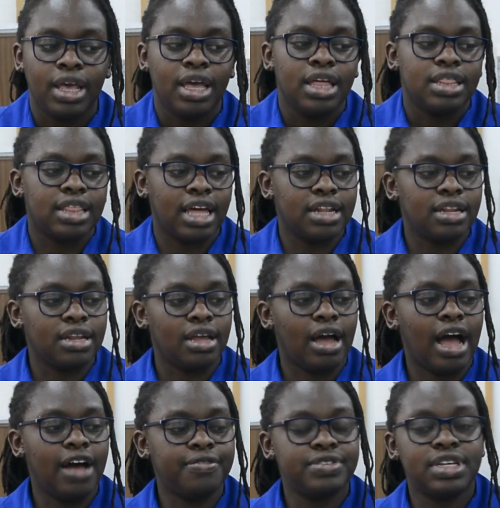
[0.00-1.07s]
Then,
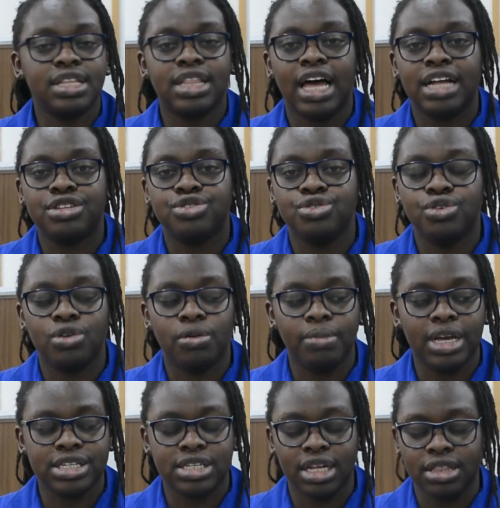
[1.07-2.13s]
after that, you'll
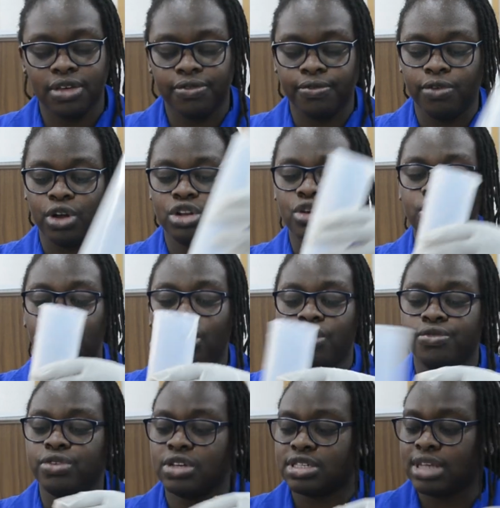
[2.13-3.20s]
measure the volume
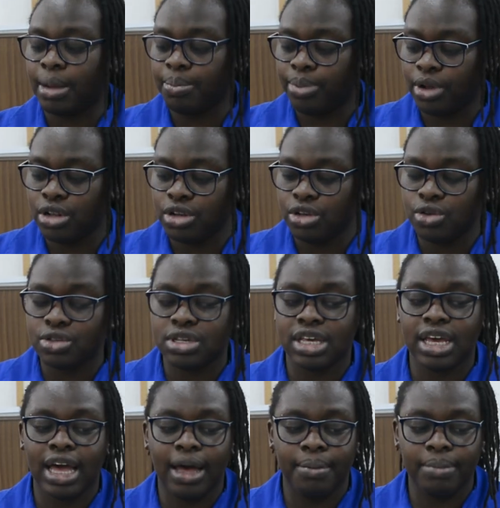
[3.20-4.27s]
of your sample
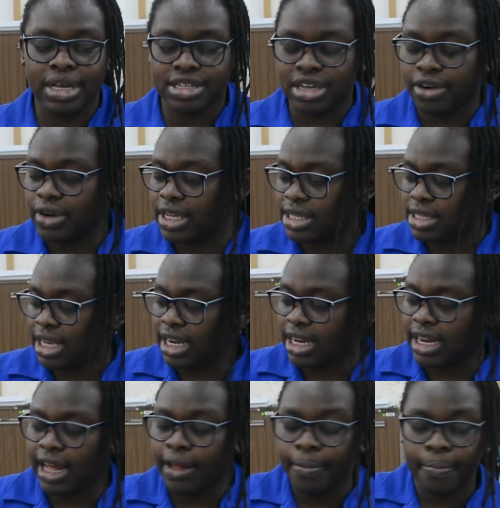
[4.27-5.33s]
using a measuring
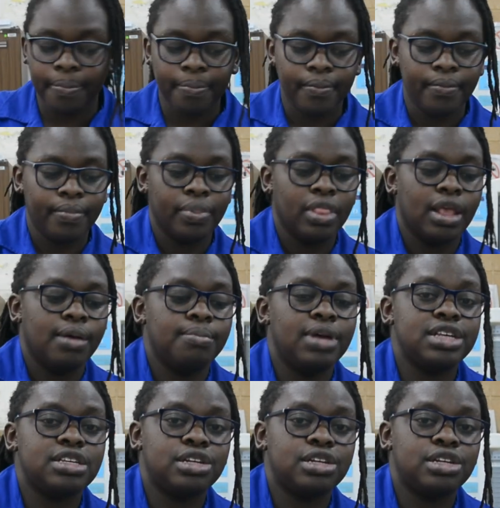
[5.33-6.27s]
cylinder. Measure